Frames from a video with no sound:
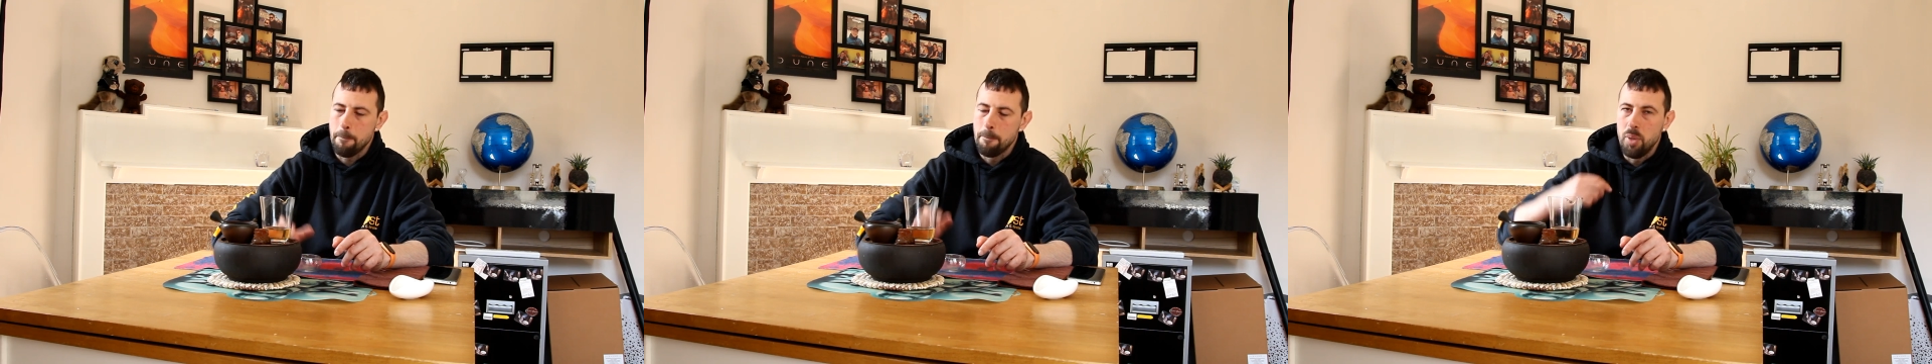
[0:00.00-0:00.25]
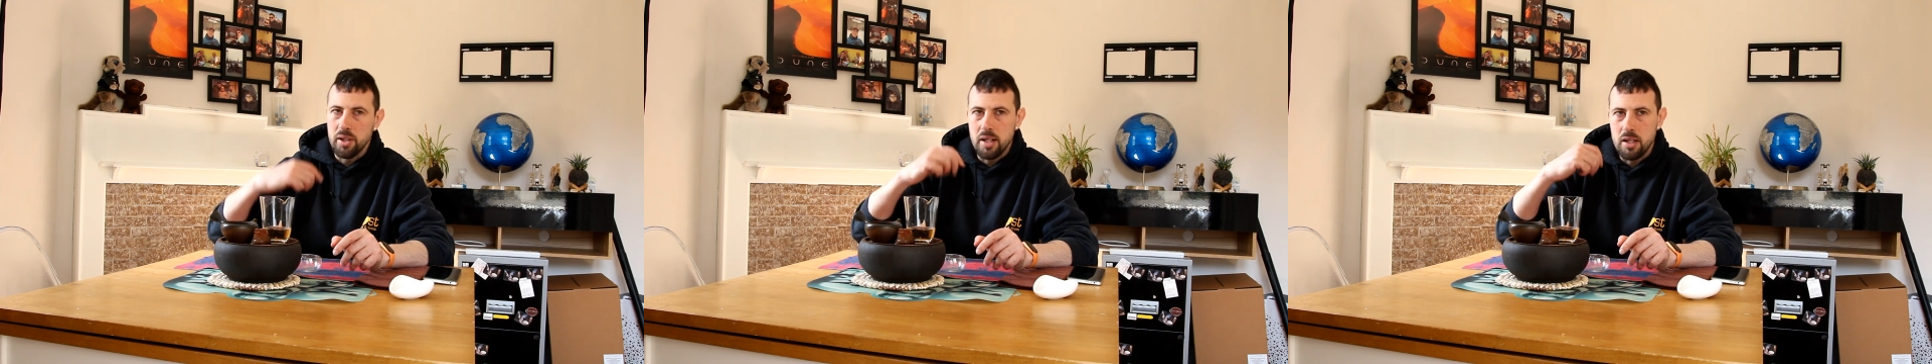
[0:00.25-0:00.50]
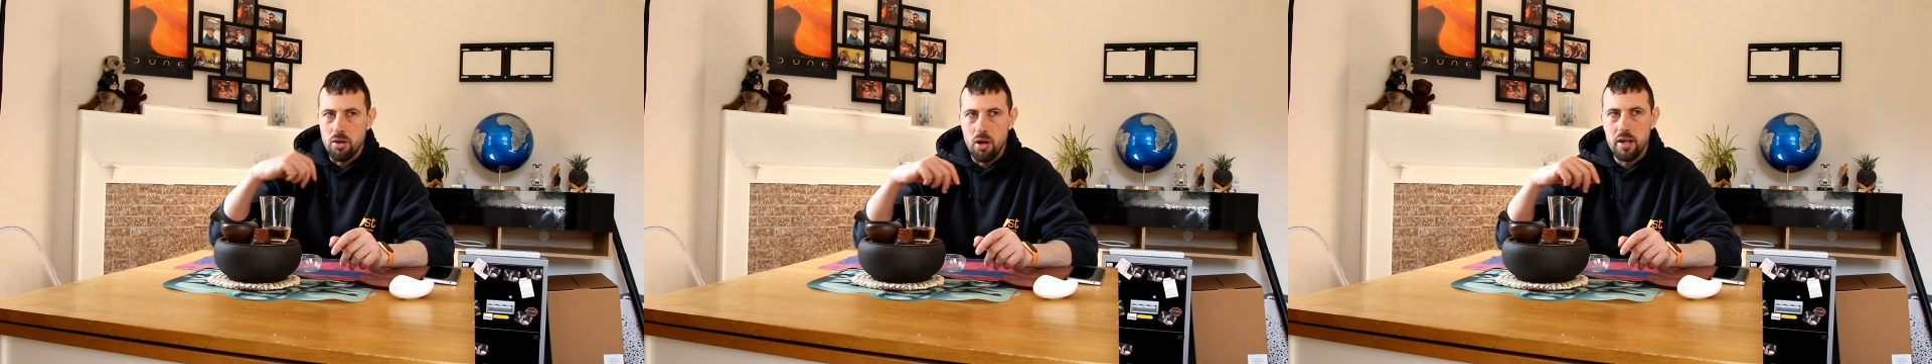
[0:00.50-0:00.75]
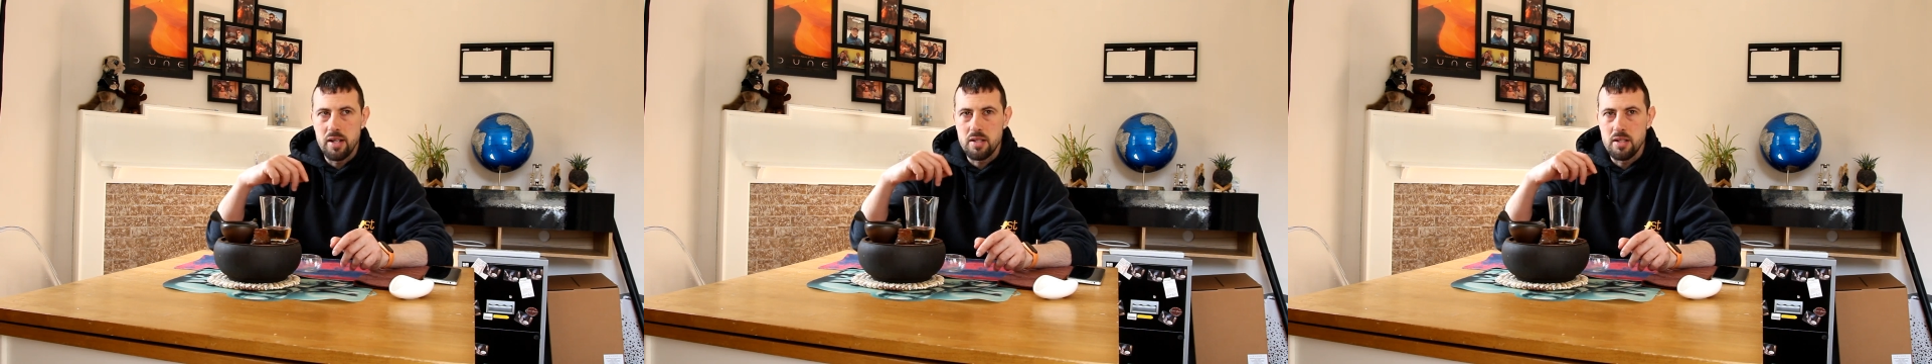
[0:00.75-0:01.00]
But the
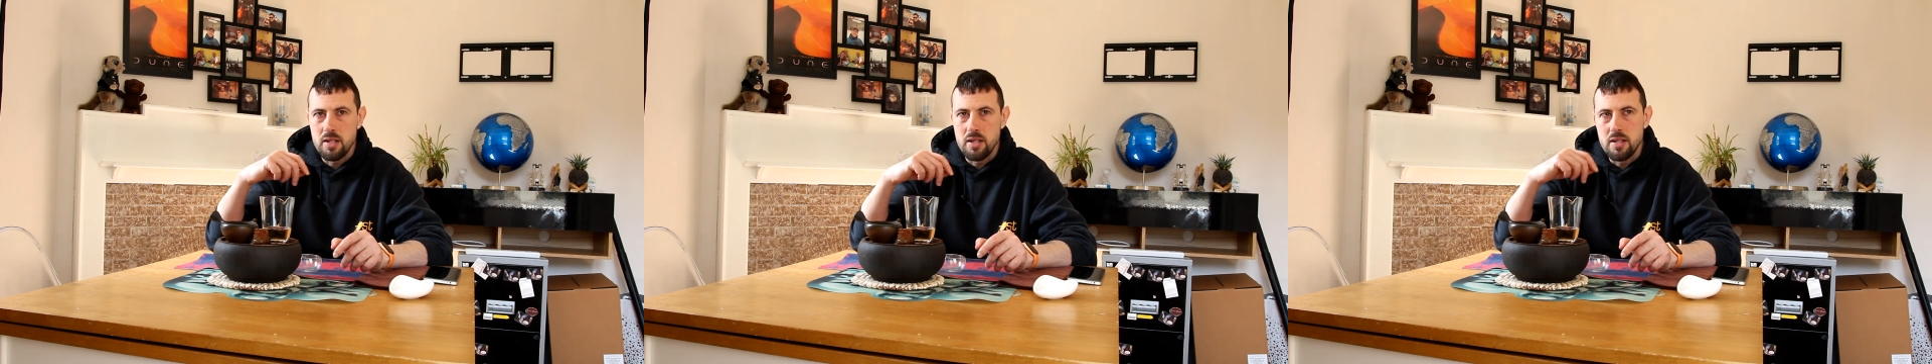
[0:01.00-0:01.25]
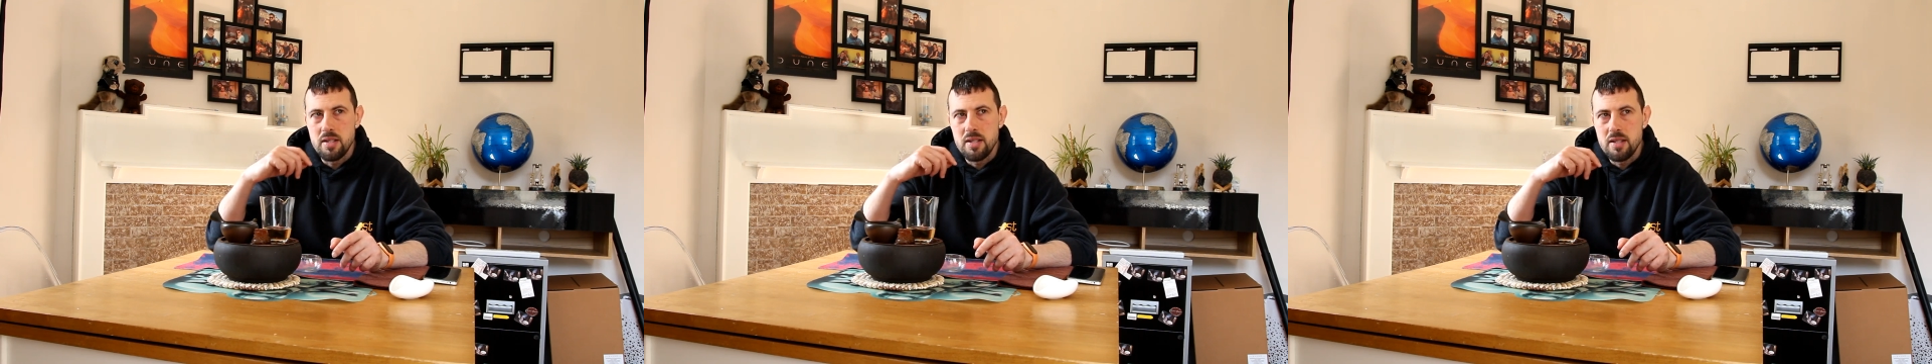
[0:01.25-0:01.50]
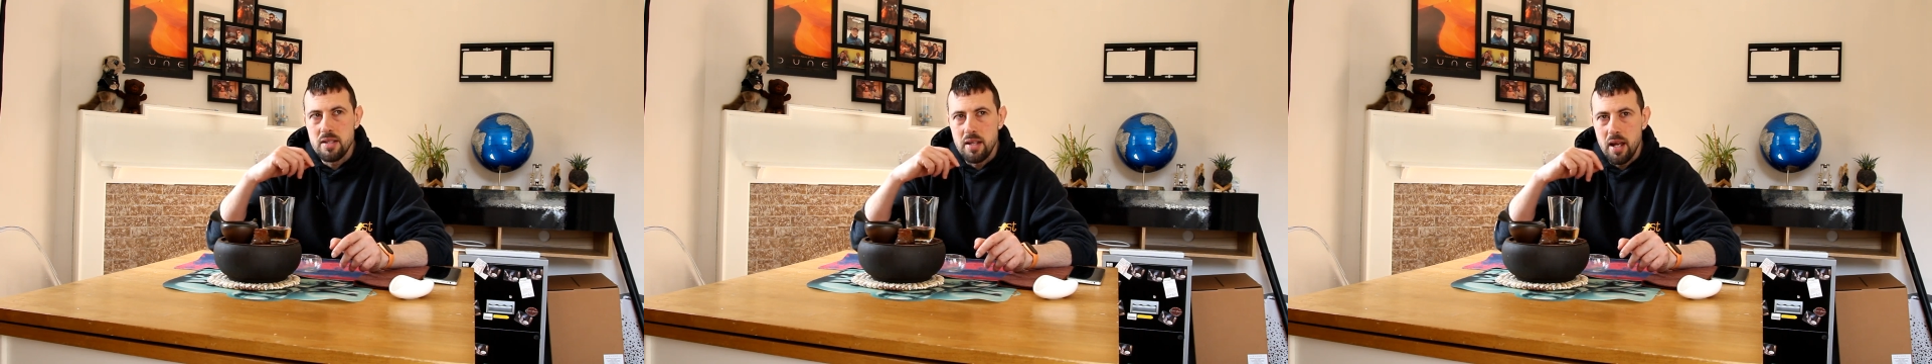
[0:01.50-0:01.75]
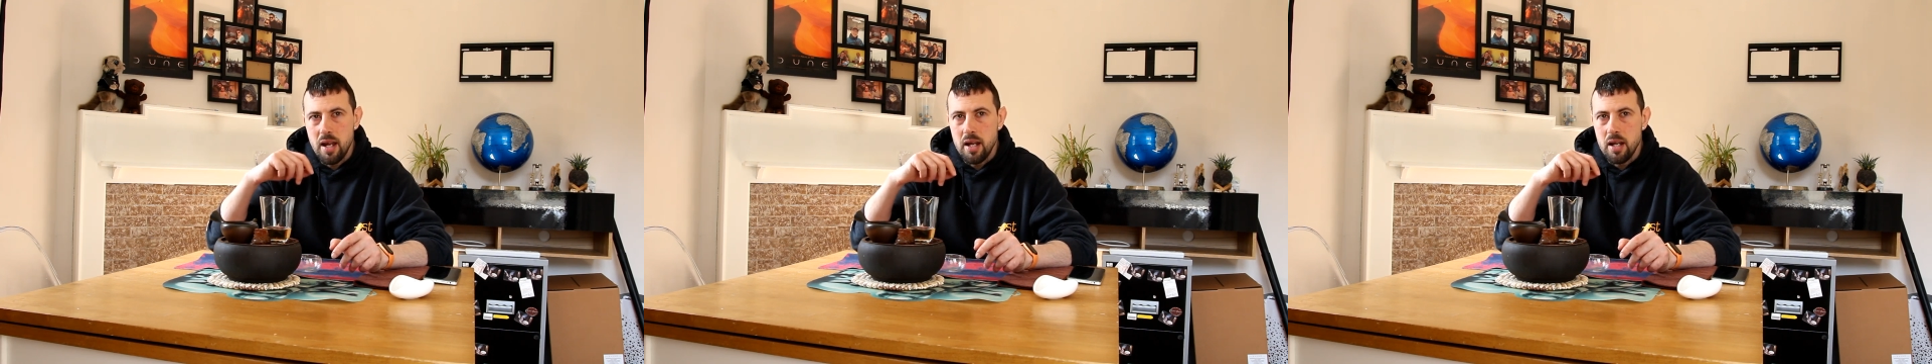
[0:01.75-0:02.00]
dryness doesn't
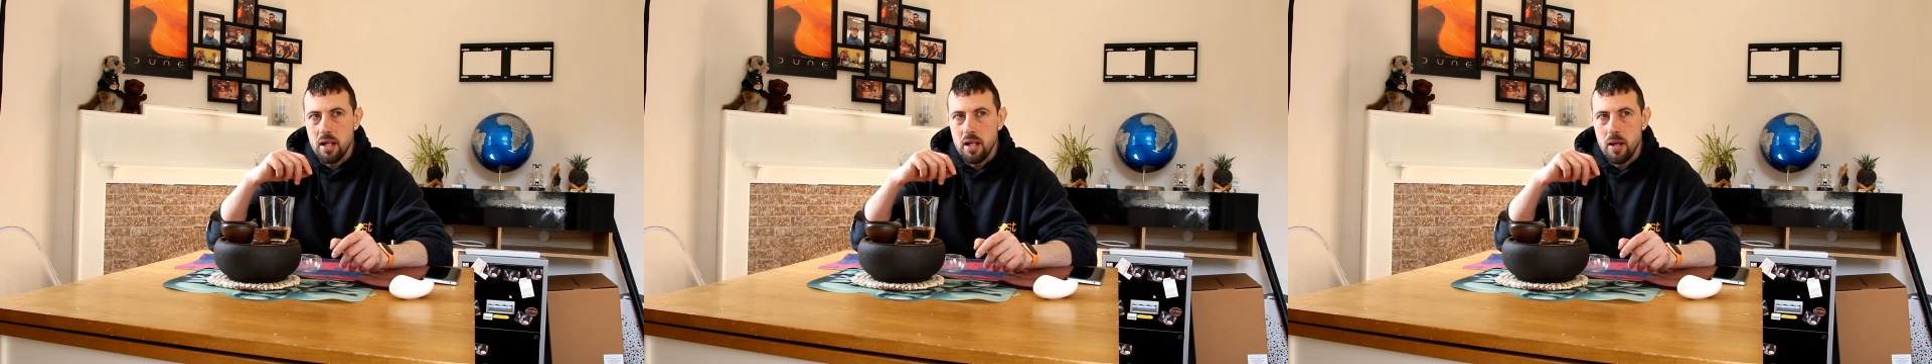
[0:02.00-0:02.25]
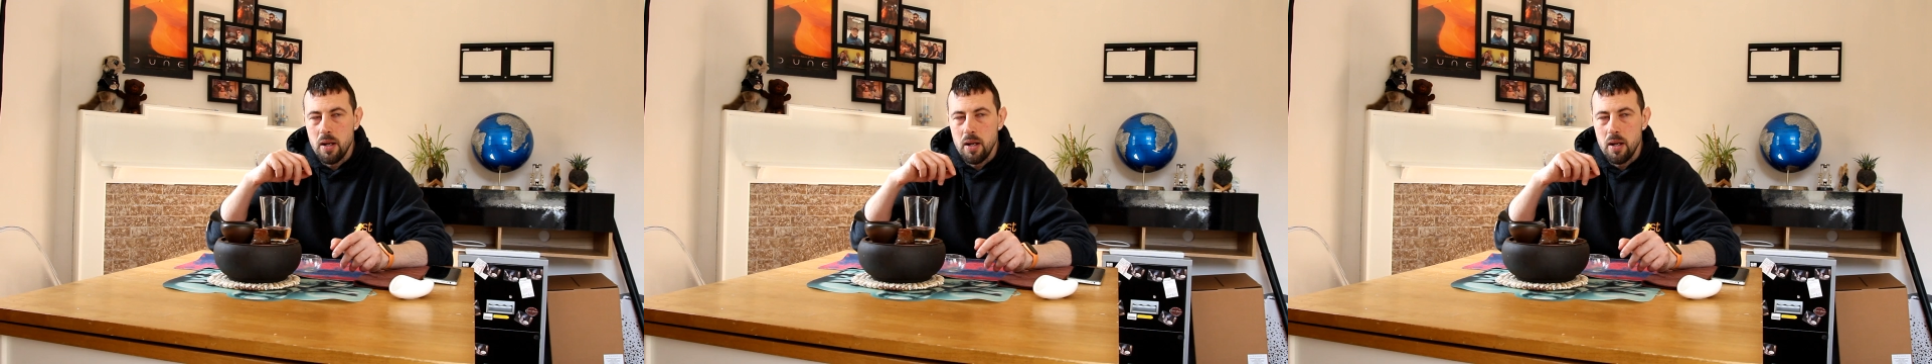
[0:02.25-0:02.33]
stay.